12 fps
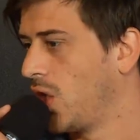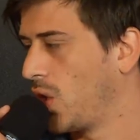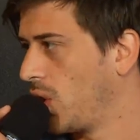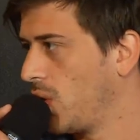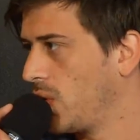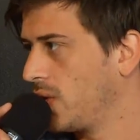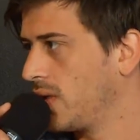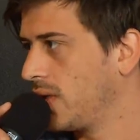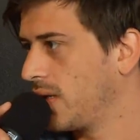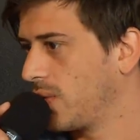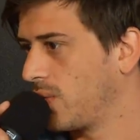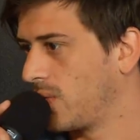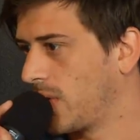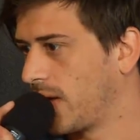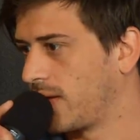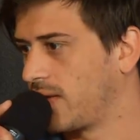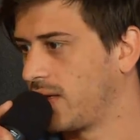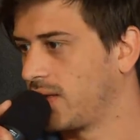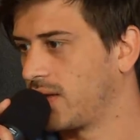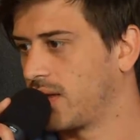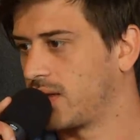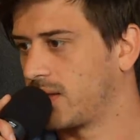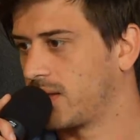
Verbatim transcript: alone, I think that